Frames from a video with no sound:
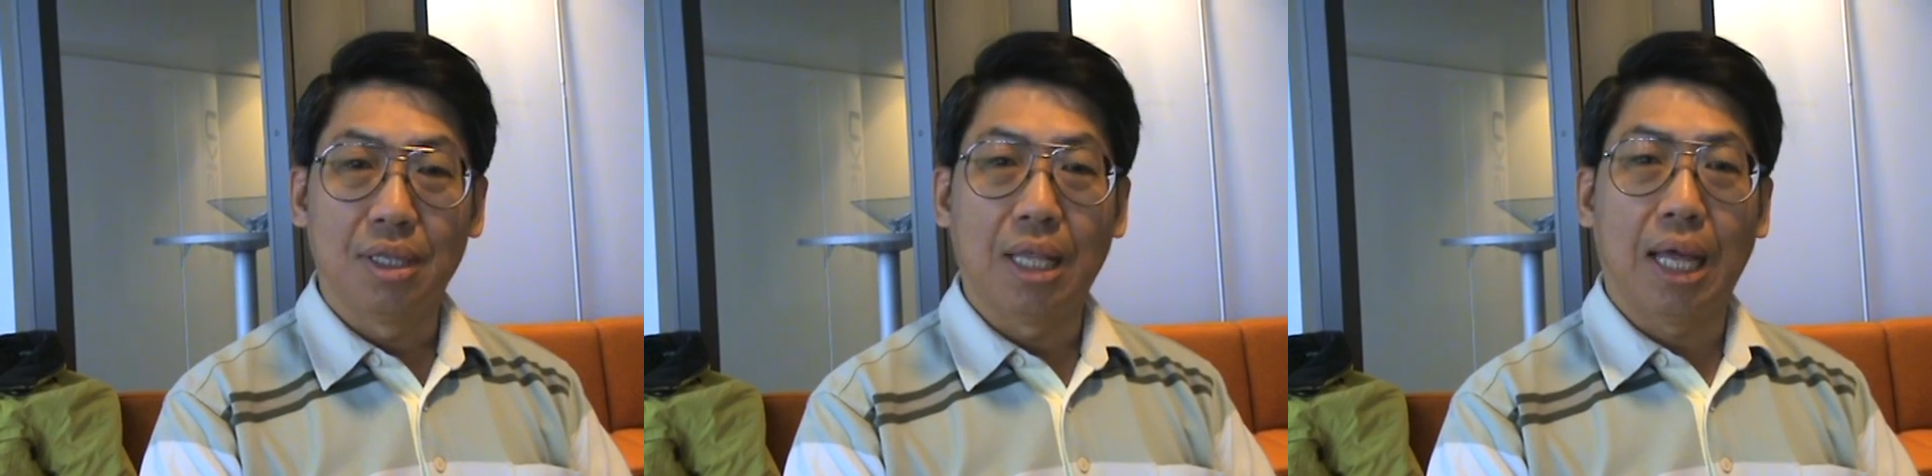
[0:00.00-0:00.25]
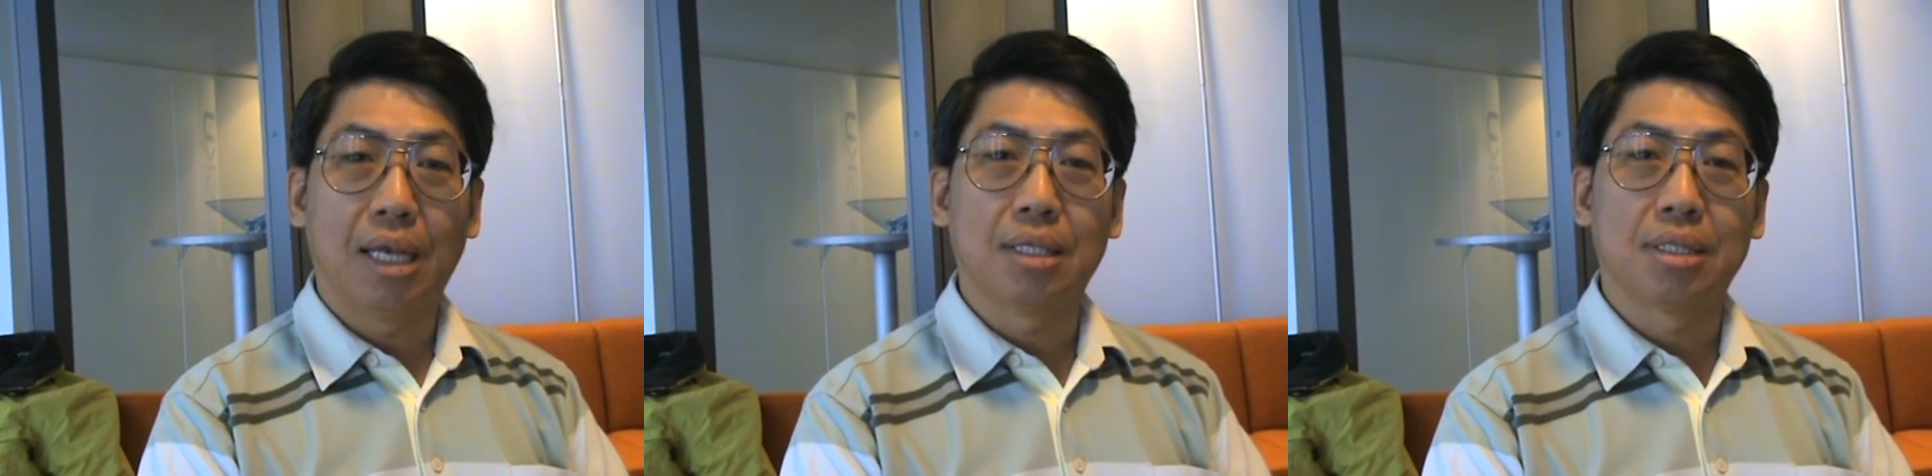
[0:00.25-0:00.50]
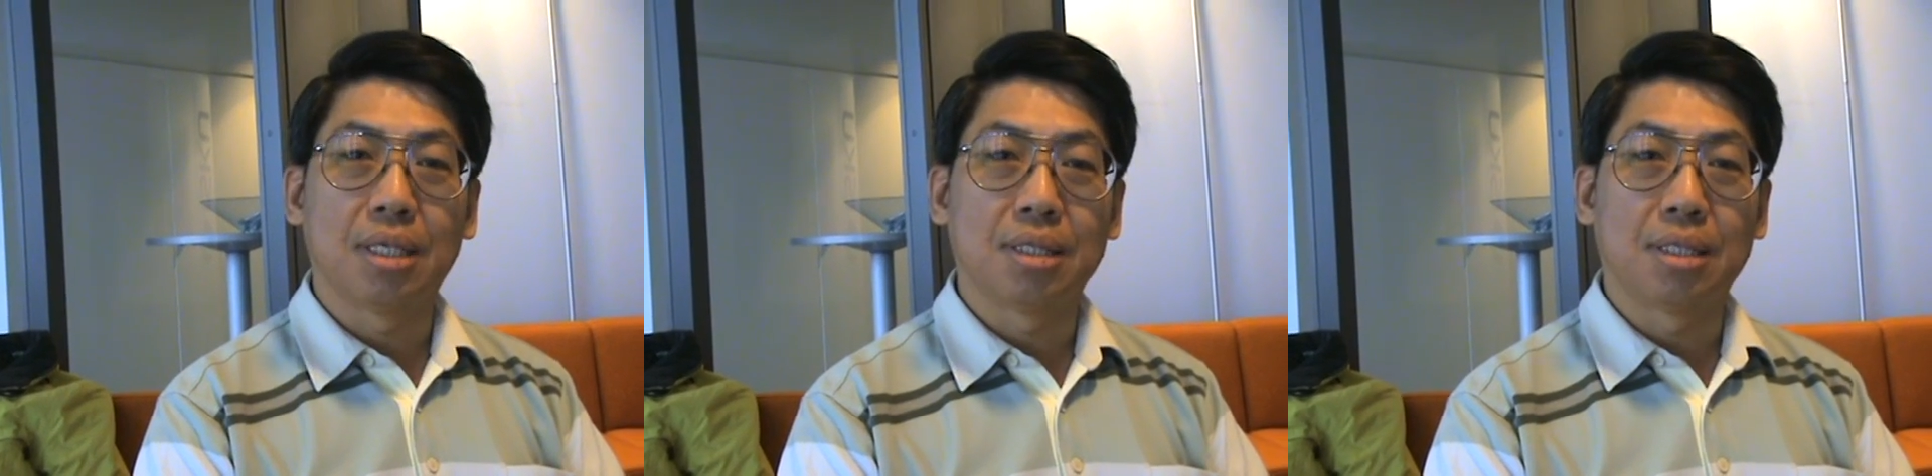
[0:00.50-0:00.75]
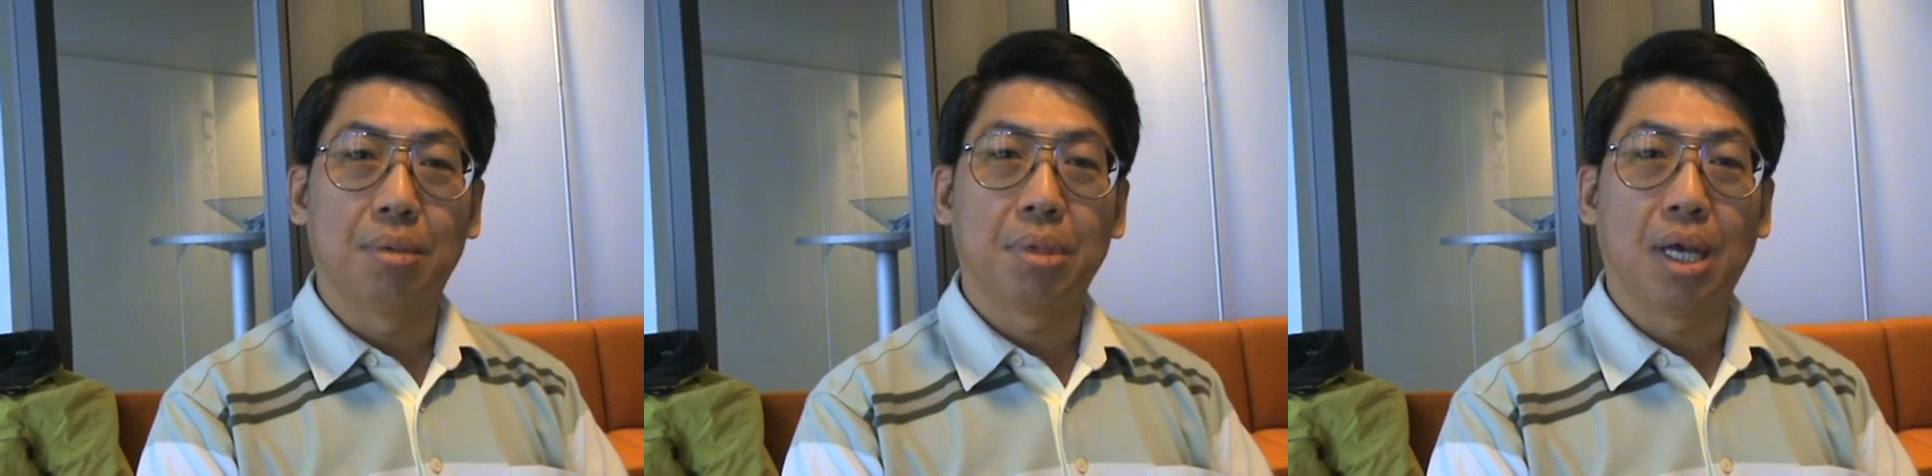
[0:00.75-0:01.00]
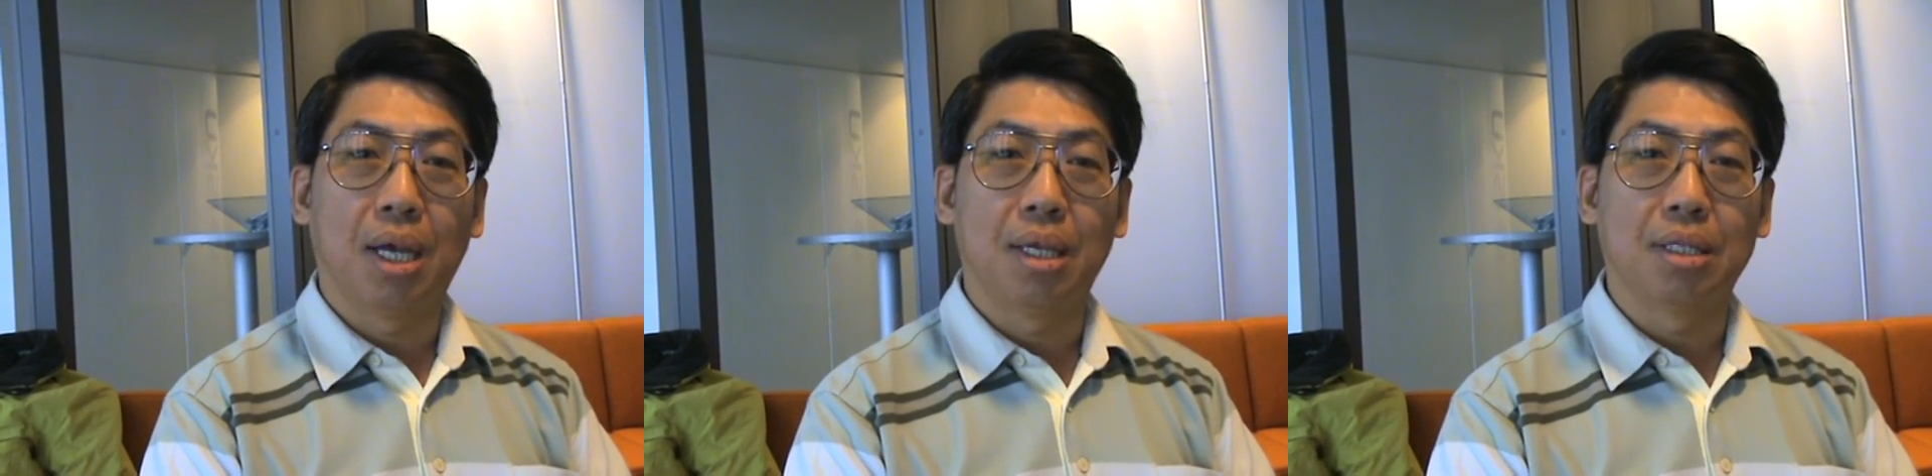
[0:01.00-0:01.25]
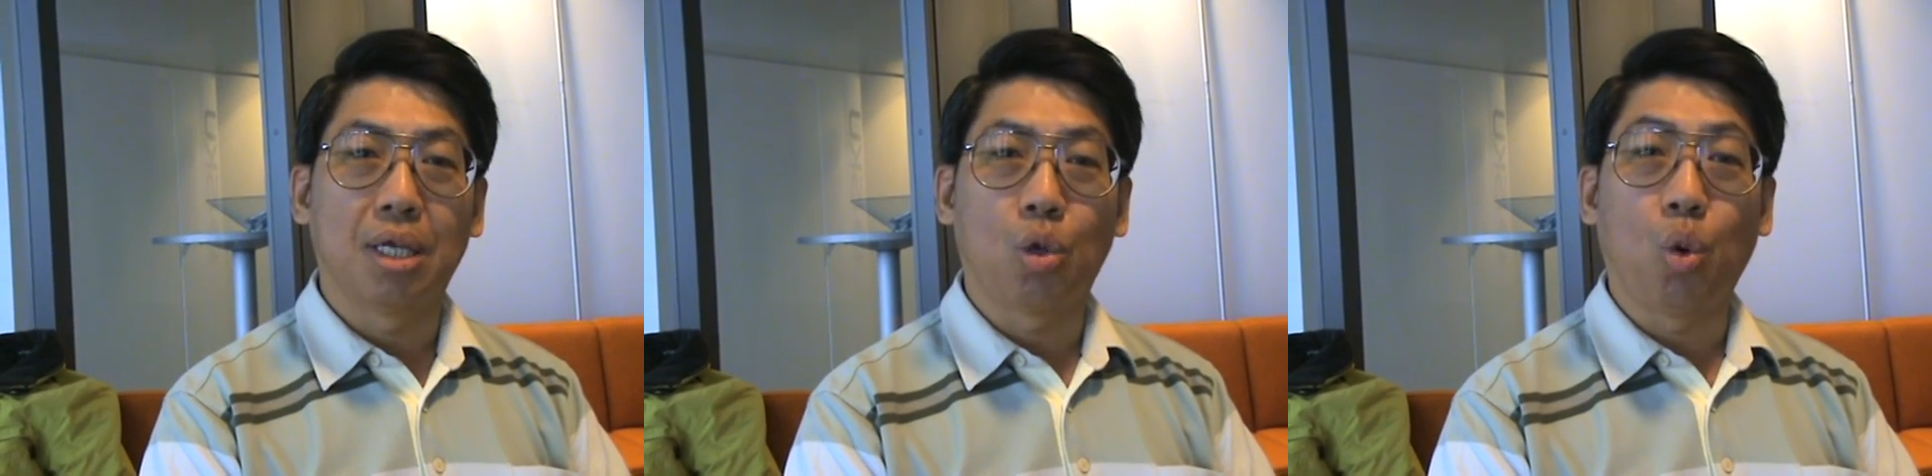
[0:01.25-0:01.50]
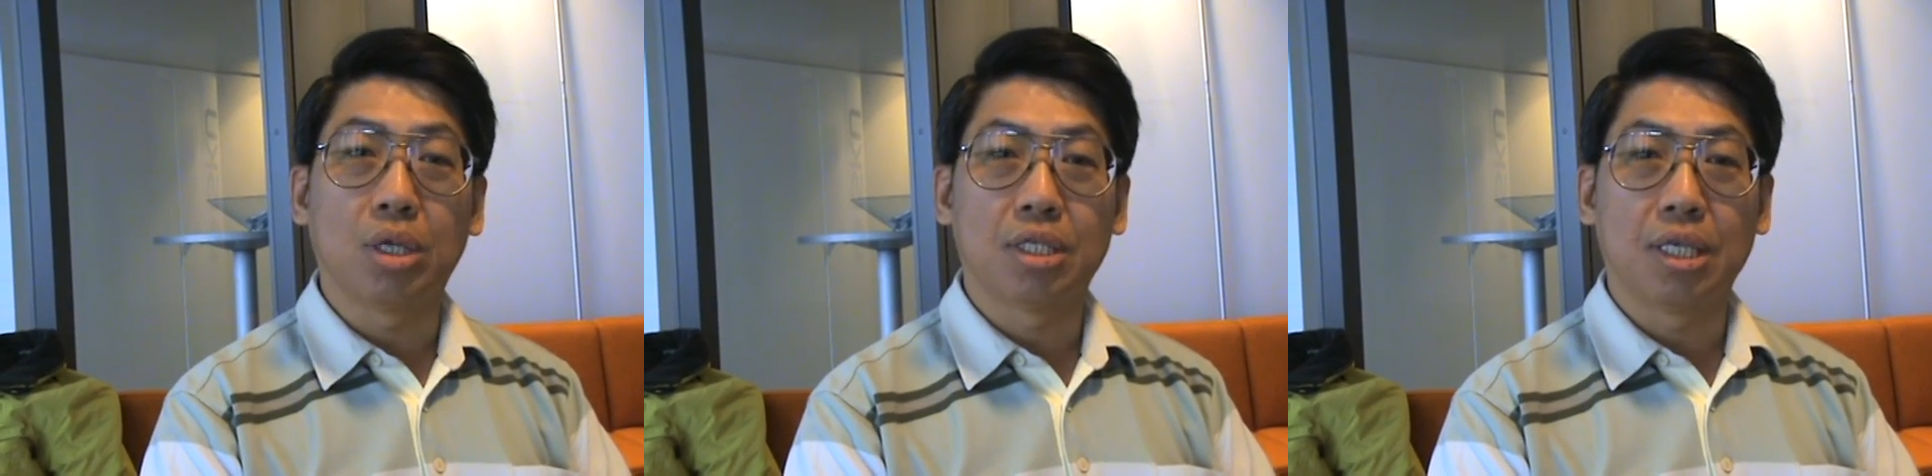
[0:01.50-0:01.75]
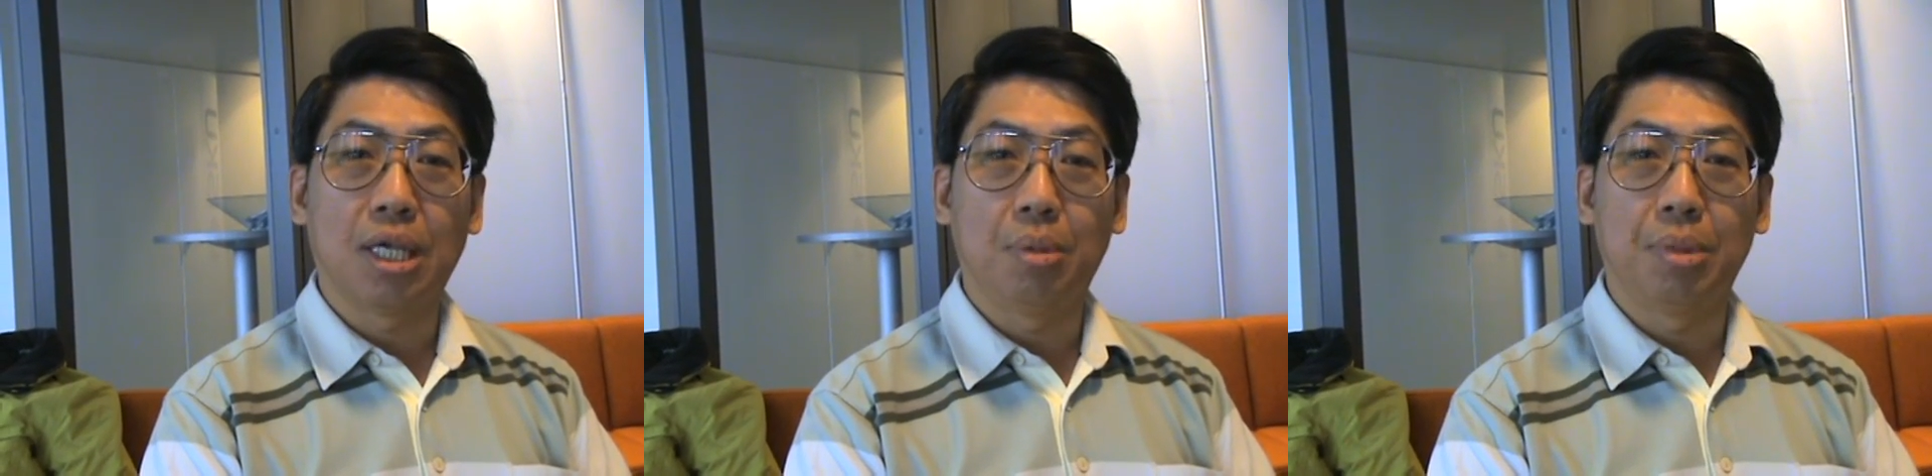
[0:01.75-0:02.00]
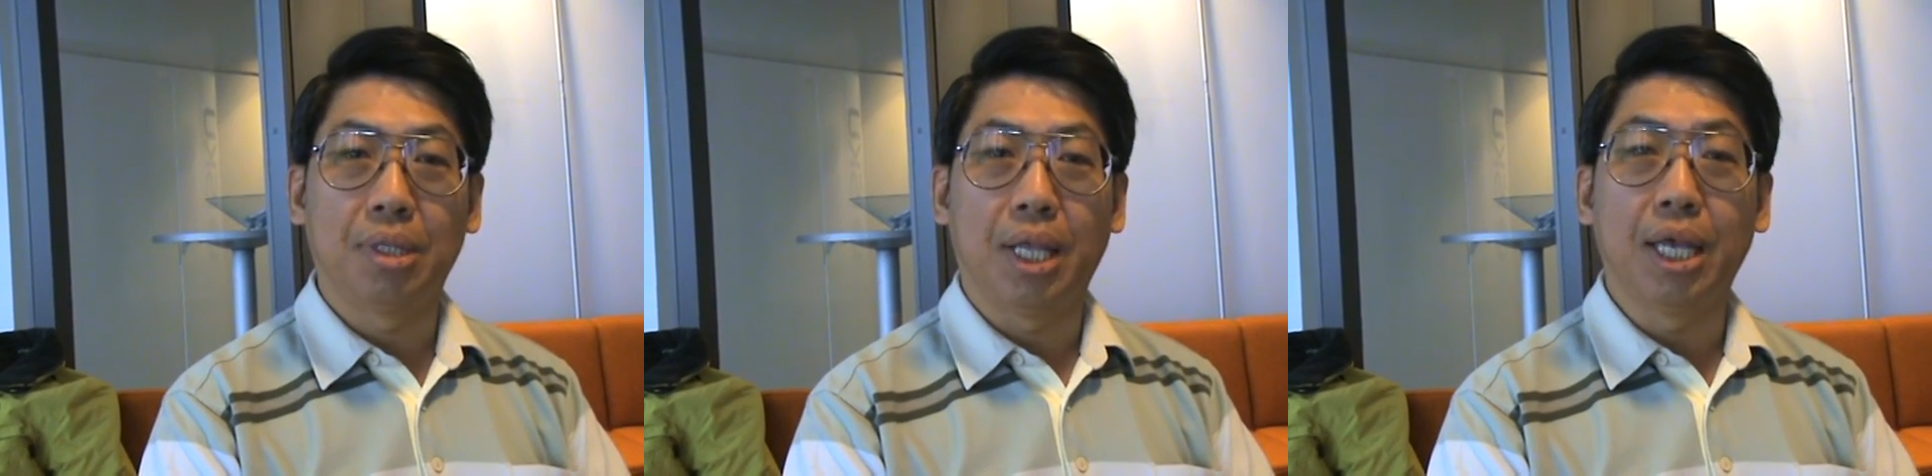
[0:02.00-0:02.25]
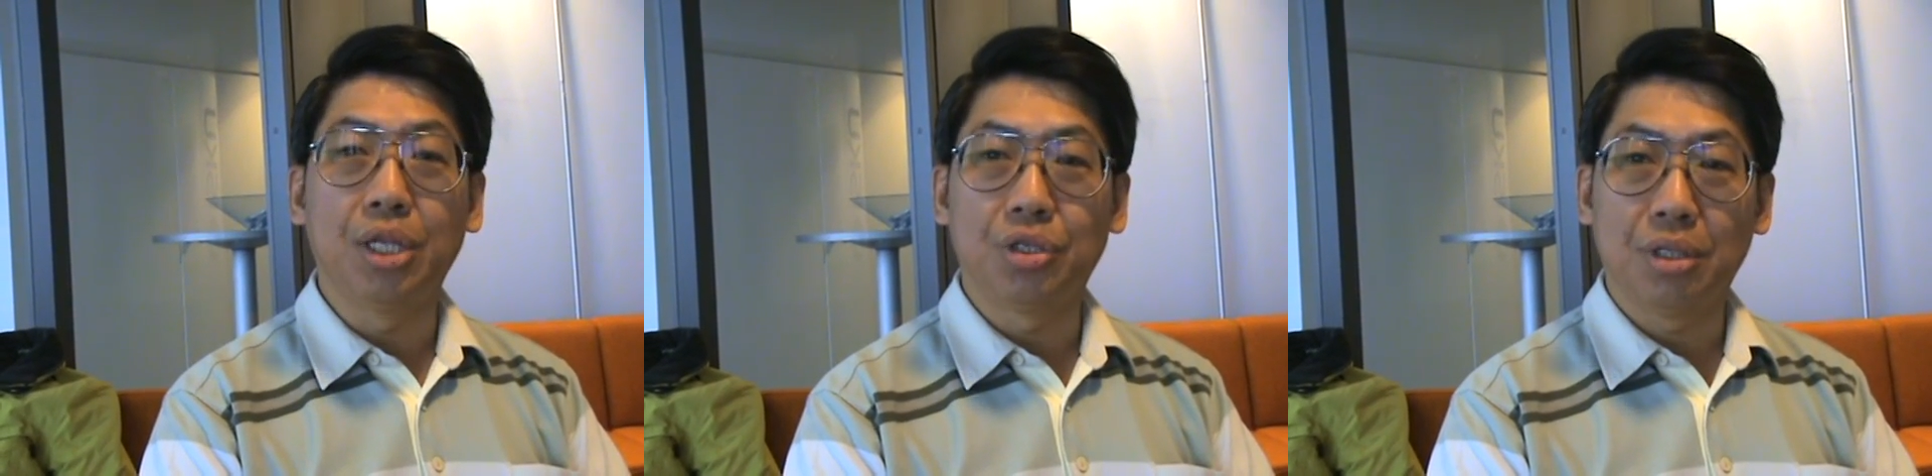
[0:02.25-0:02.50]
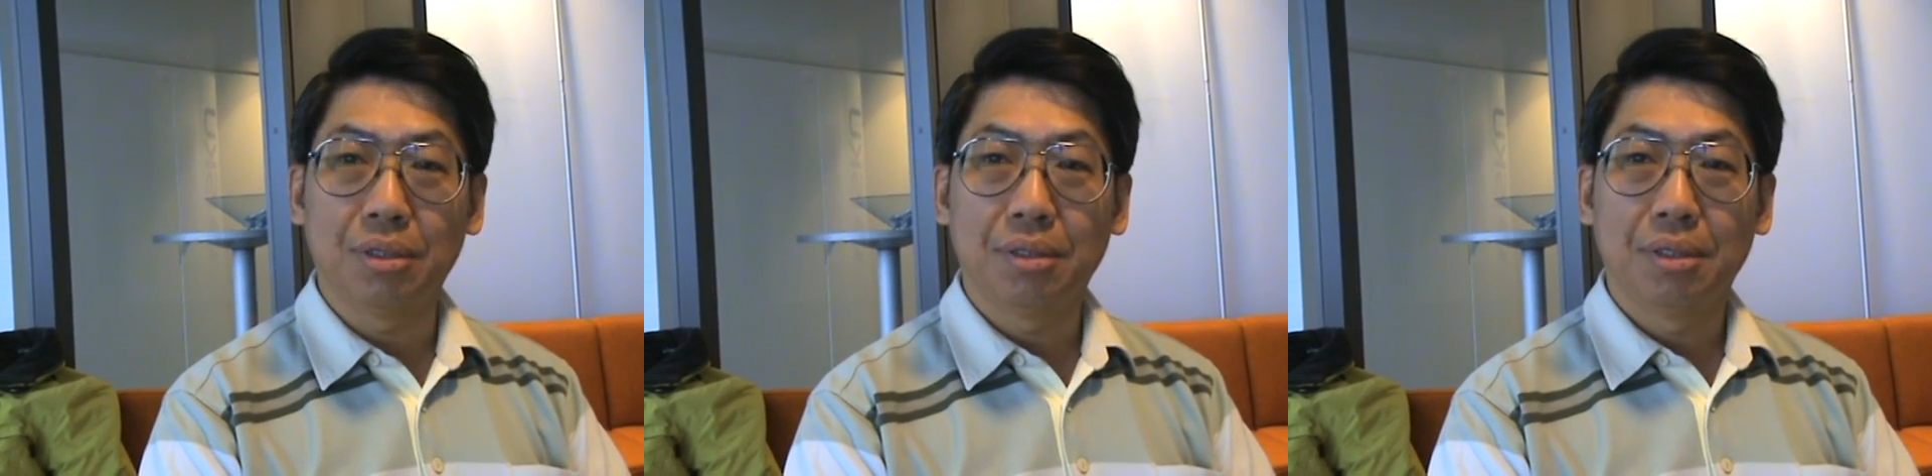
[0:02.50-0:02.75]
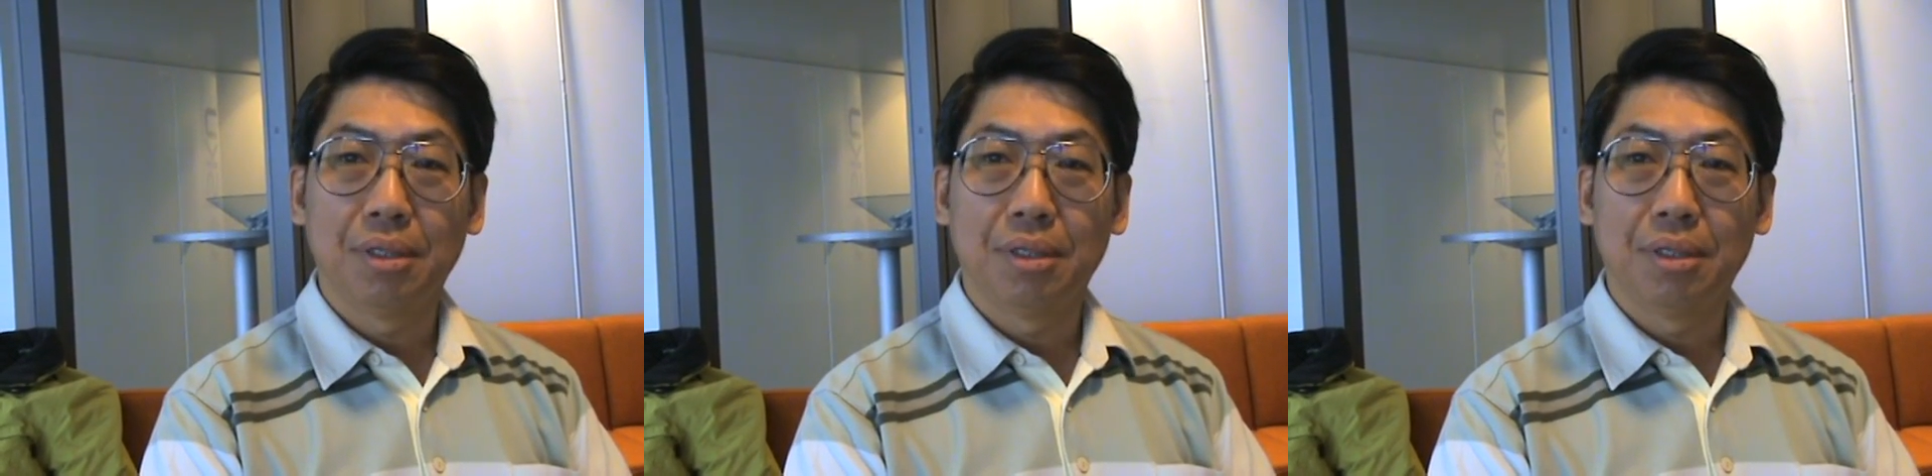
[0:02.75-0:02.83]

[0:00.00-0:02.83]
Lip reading: That is some kind of quasi-government agent.